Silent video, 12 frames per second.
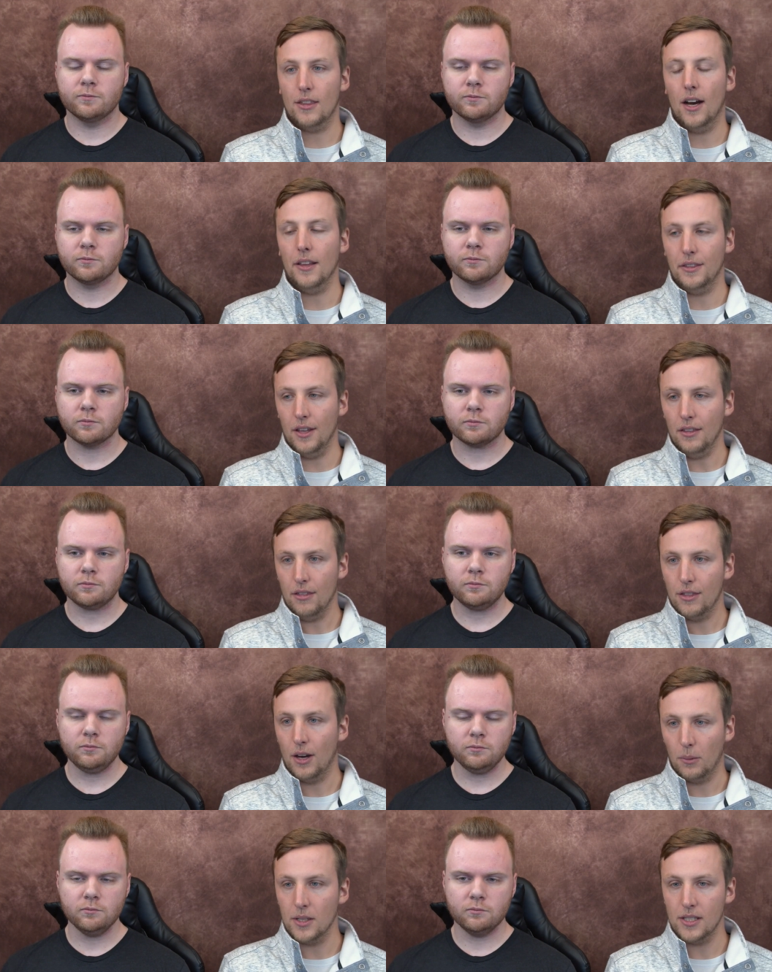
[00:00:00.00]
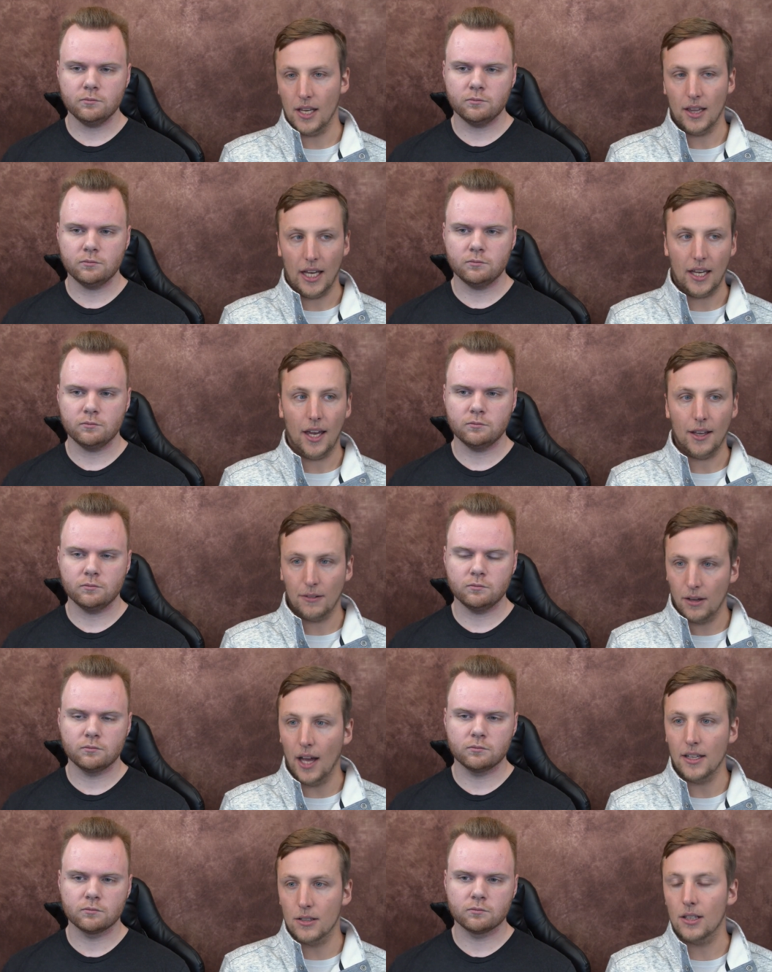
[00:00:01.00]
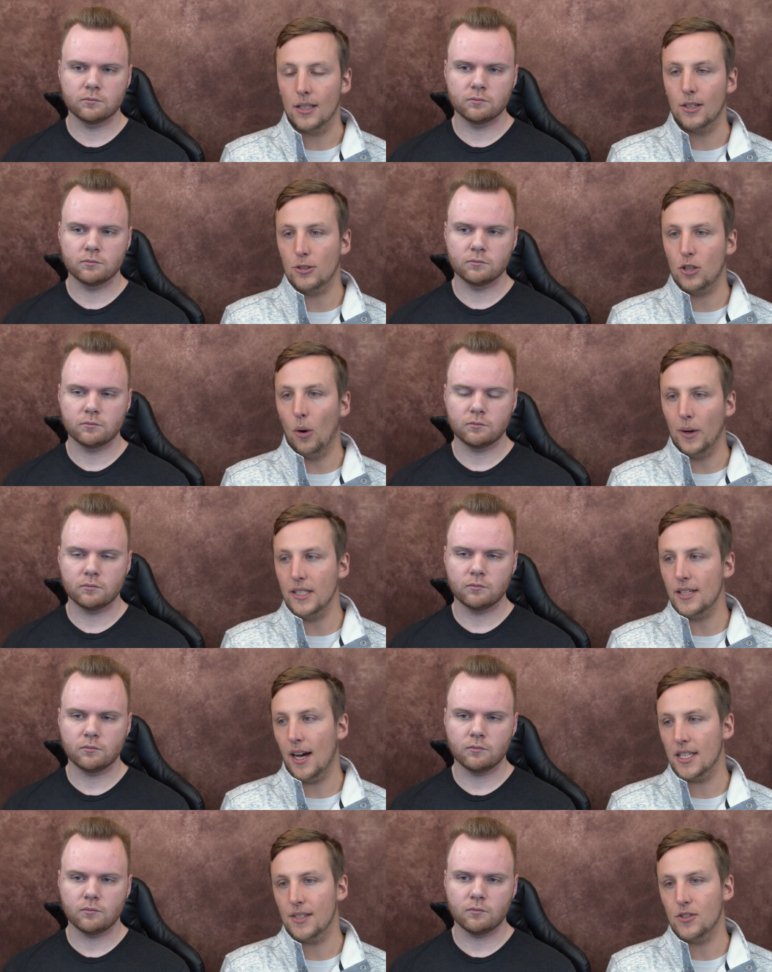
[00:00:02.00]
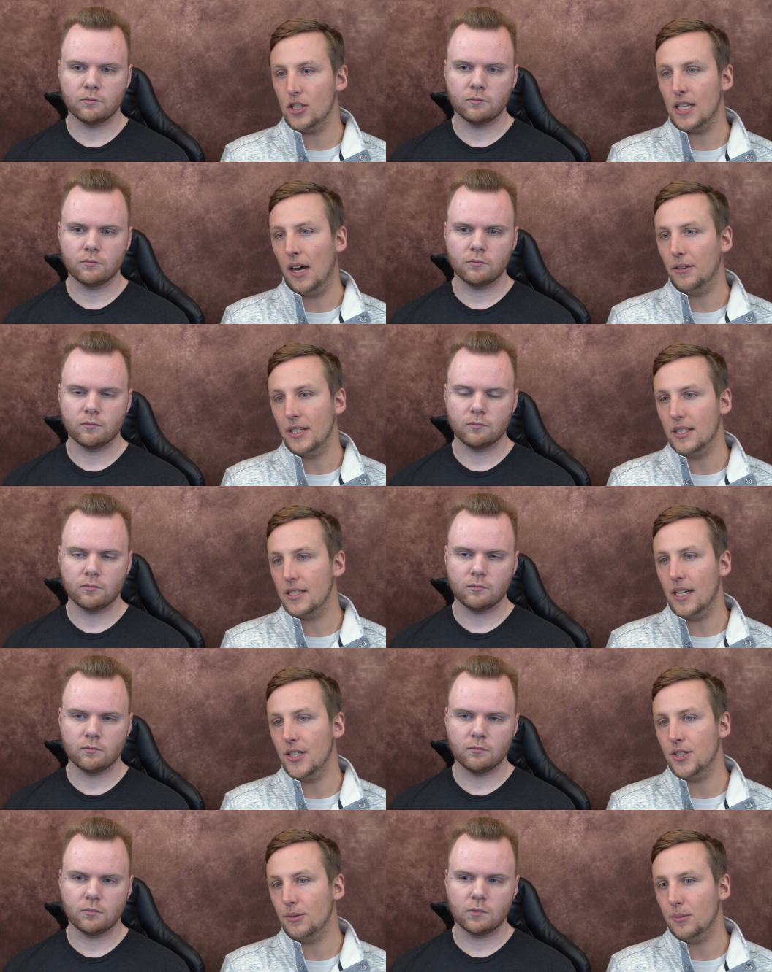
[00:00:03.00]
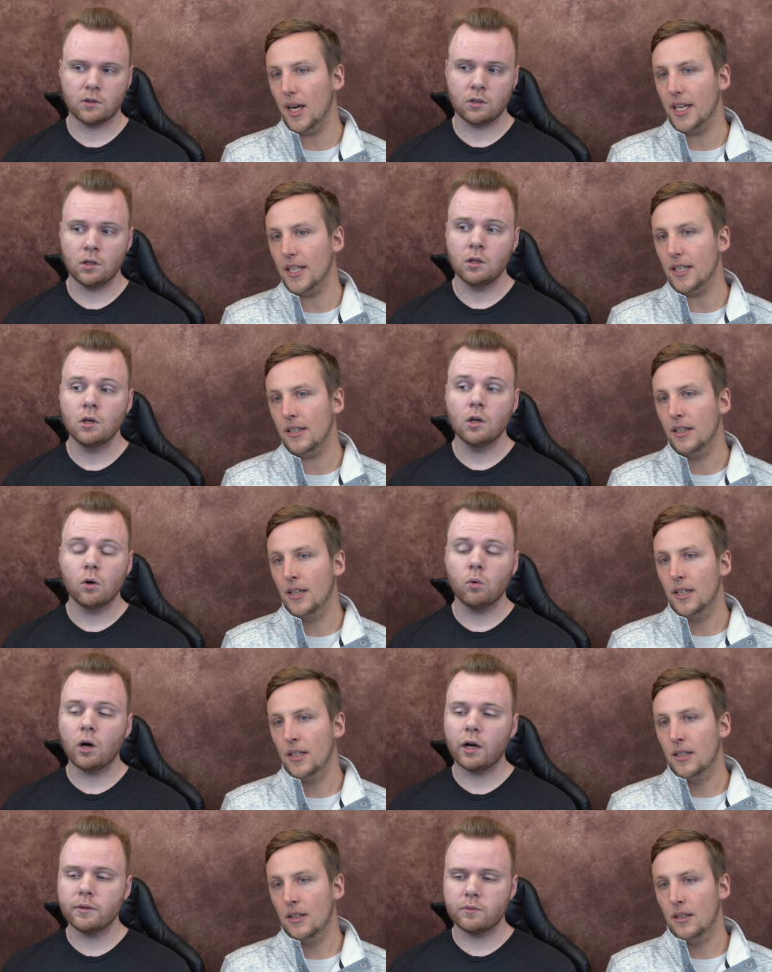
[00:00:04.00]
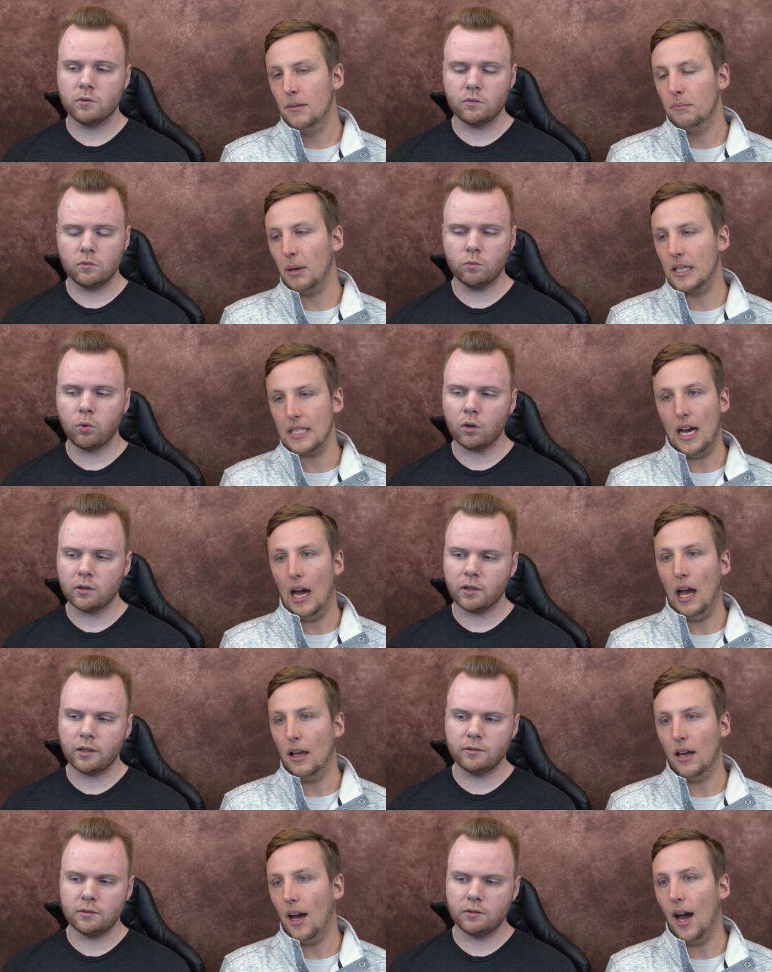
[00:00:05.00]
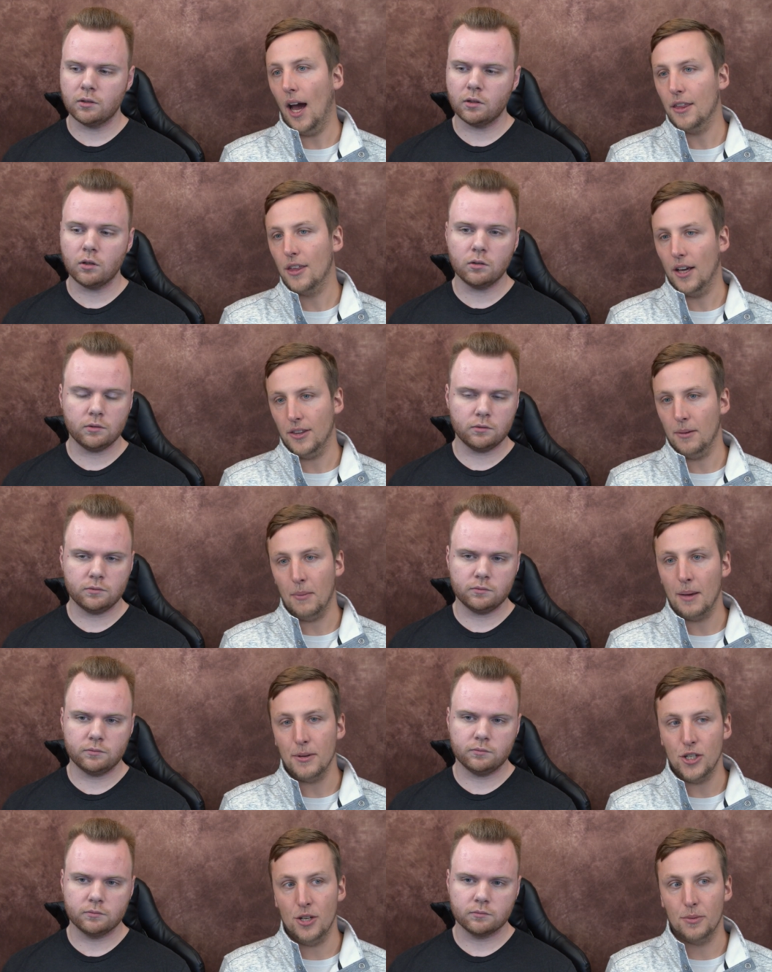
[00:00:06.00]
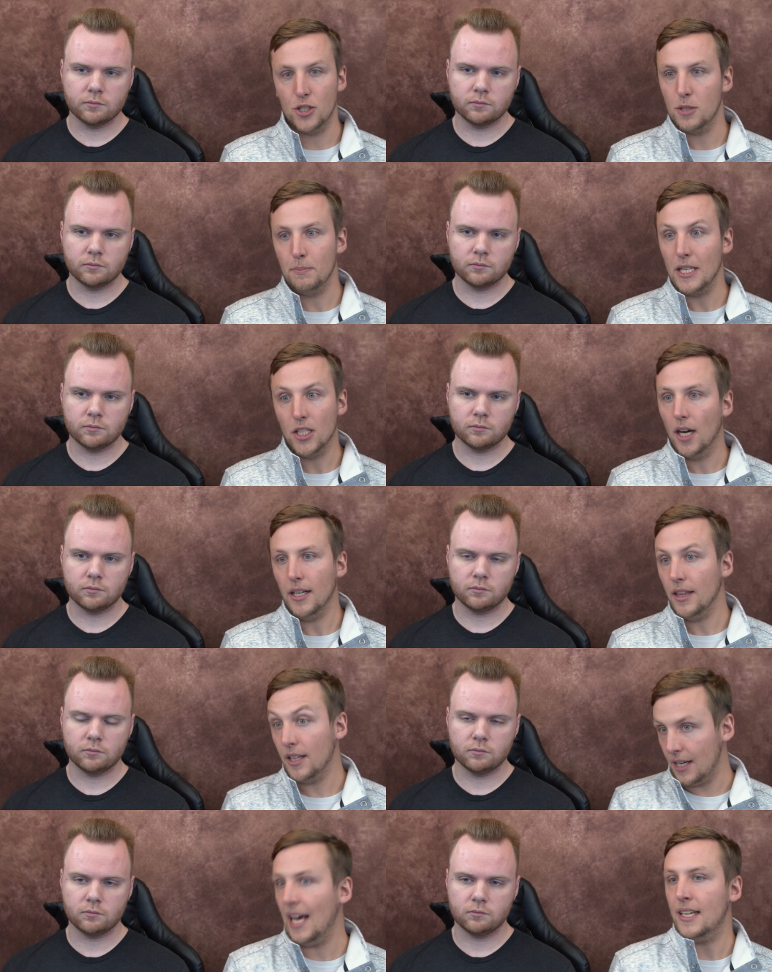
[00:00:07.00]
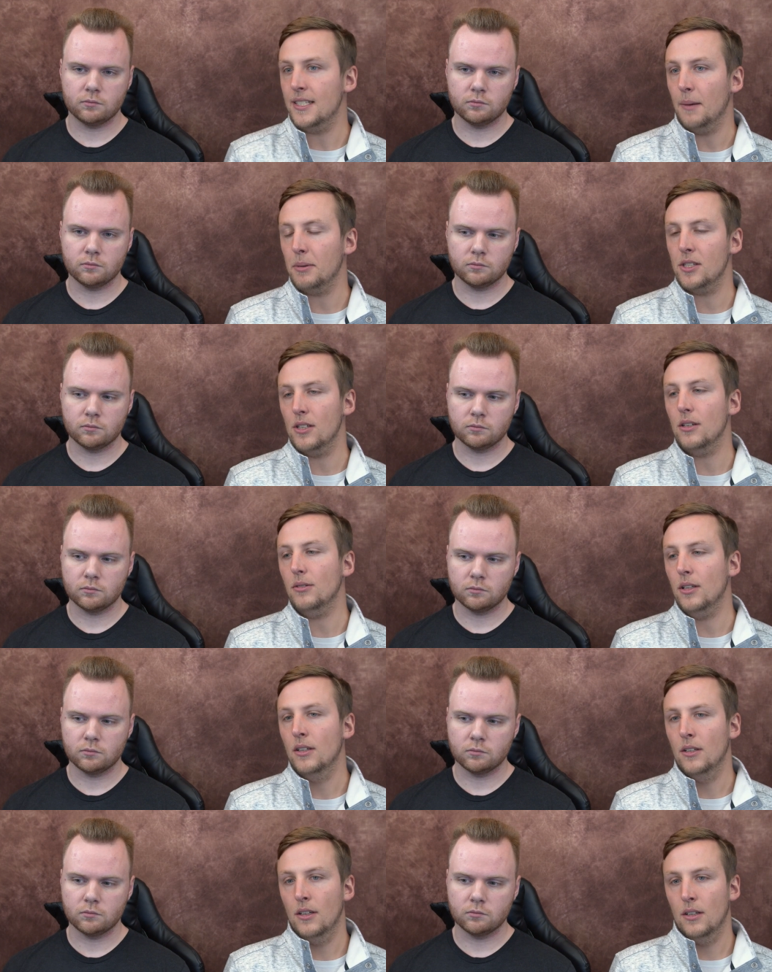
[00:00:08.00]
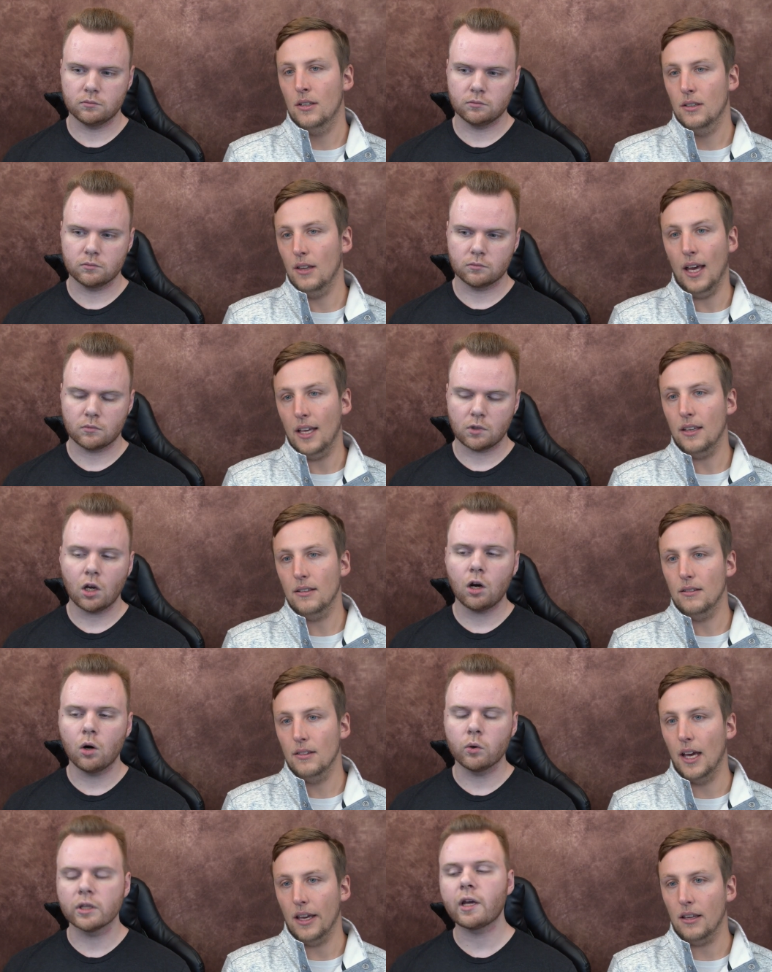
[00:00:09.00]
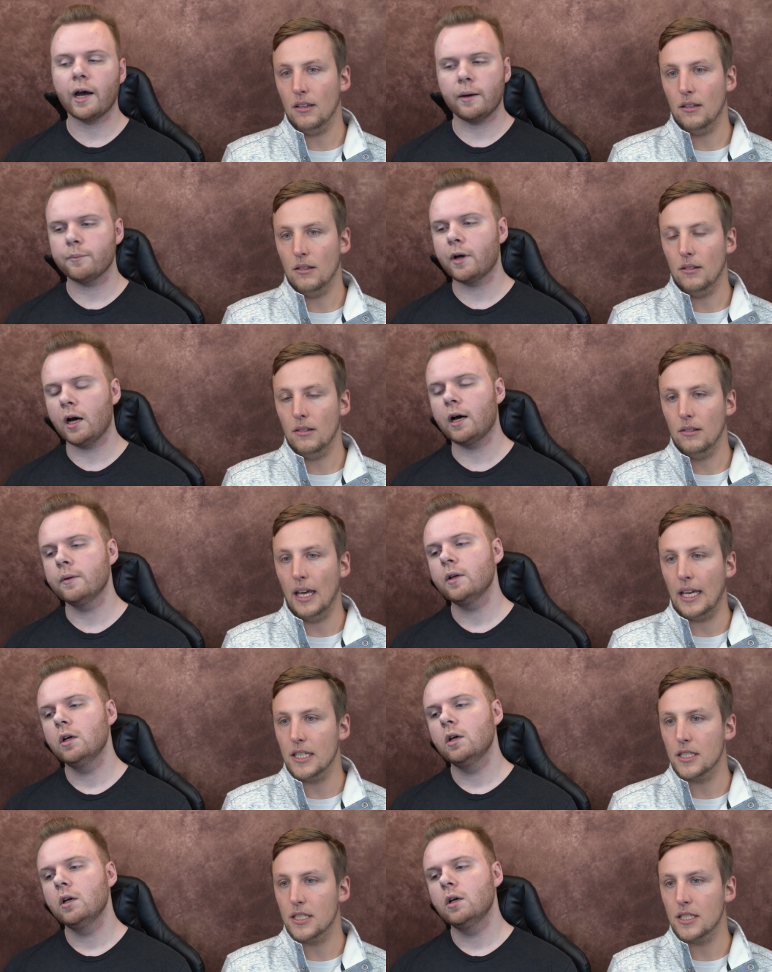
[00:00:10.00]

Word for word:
Speaker 1: thought that there was a like a, a clear coin toss of just how they decided to write it.
Speaker 2: Uh, because well,
Speaker 1: I, I thought that maybe she would just be done in the next episode. Like, oh like, yeah, uh-huh. like